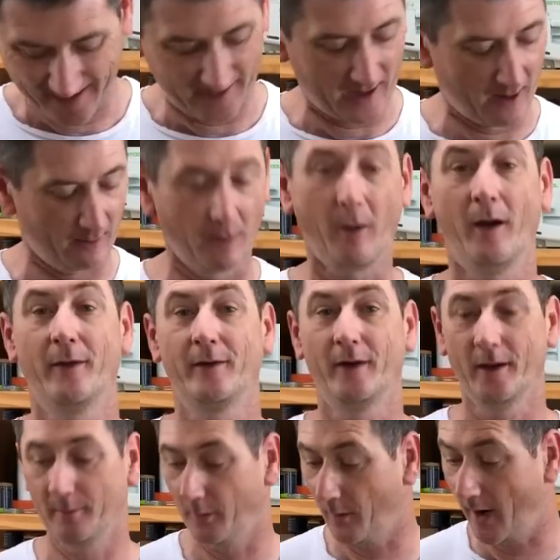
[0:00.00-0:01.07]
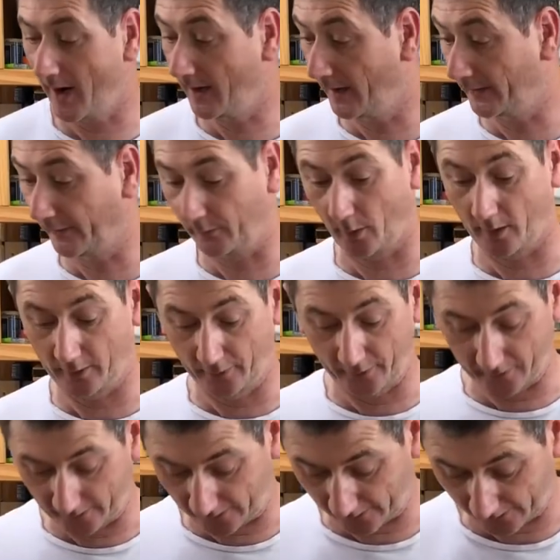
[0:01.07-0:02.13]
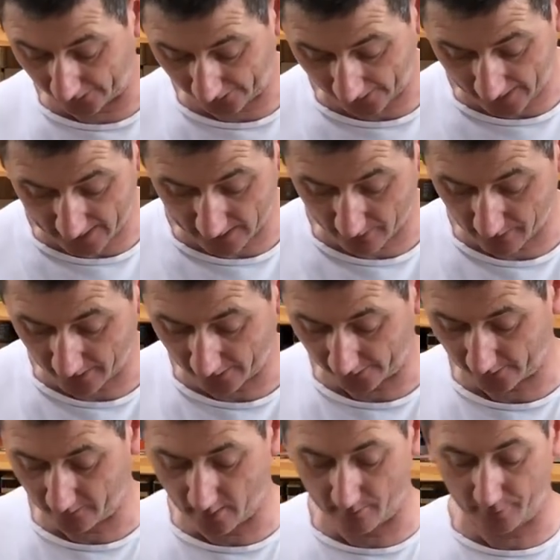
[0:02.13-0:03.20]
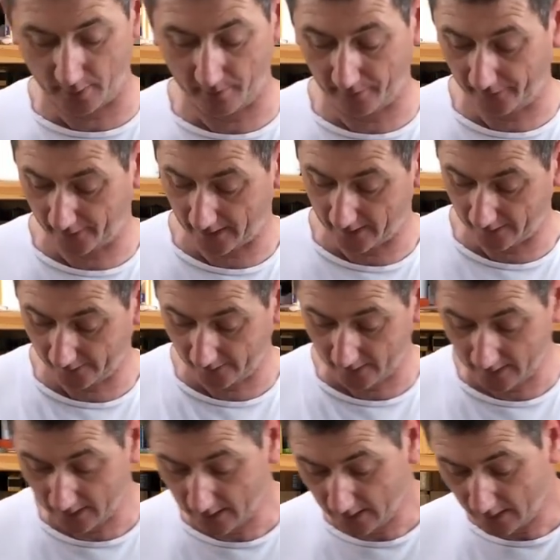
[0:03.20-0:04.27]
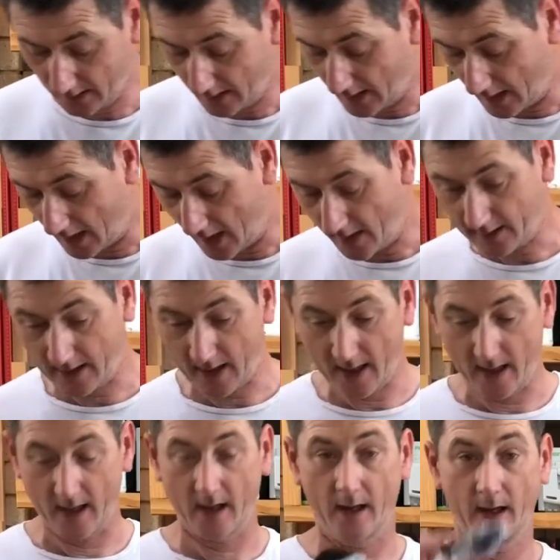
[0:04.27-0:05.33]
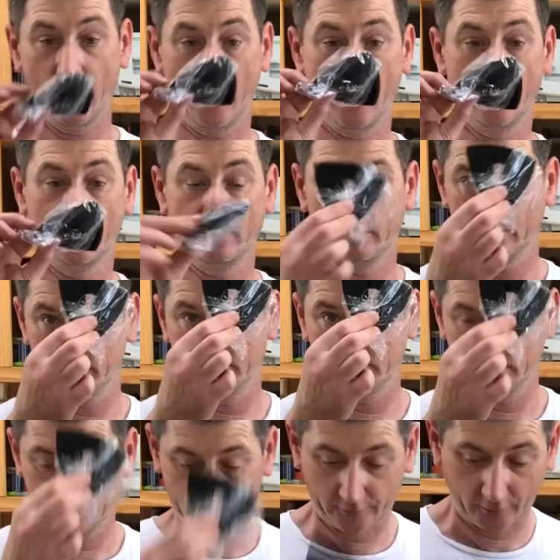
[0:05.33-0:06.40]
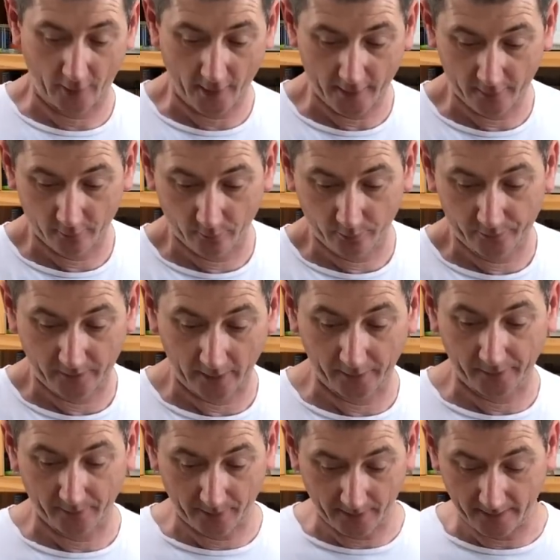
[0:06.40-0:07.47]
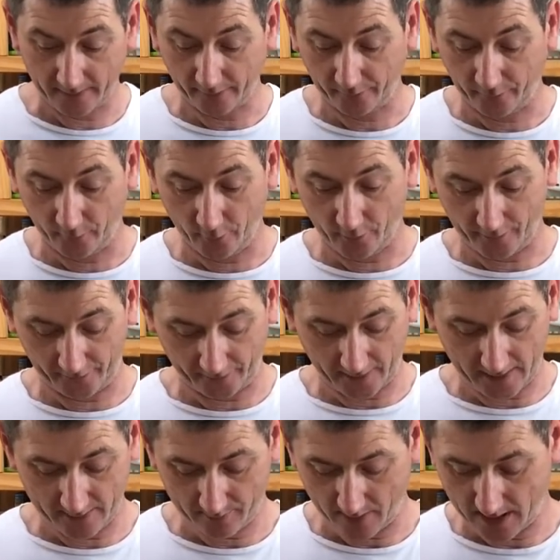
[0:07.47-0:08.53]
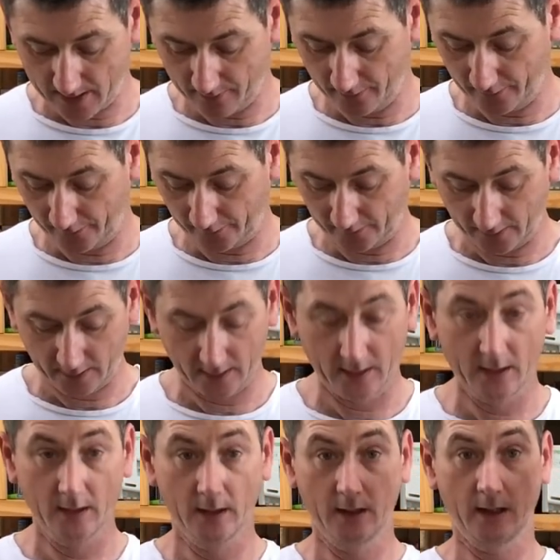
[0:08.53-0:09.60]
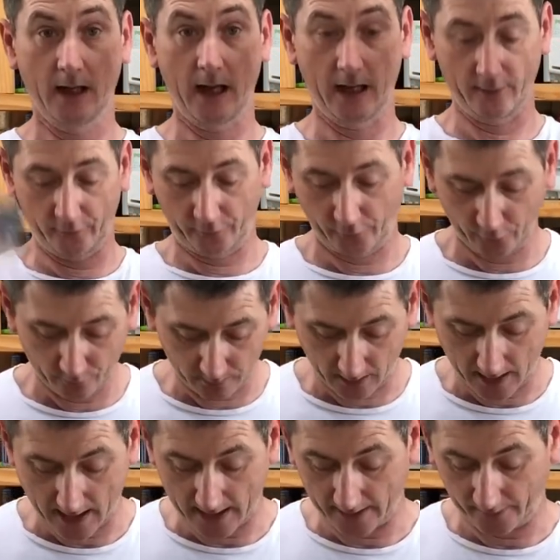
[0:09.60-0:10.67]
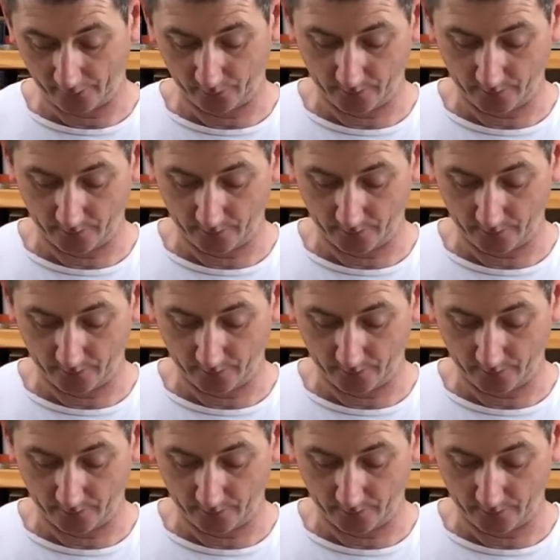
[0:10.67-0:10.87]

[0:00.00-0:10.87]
No, I won't throw them away. I just won't use this as a sander because I've got proper sanders. Okay, triangle delta piece for the sandpapers and two blades.